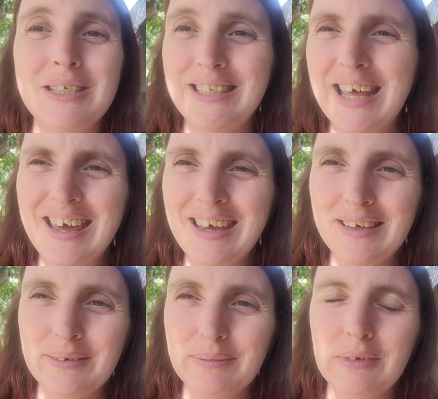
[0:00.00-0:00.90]
was
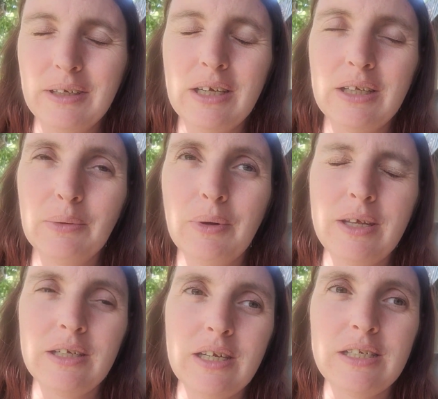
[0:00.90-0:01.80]
there in the
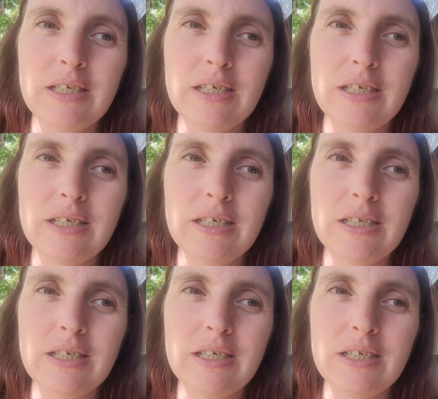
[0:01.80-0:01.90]
way that I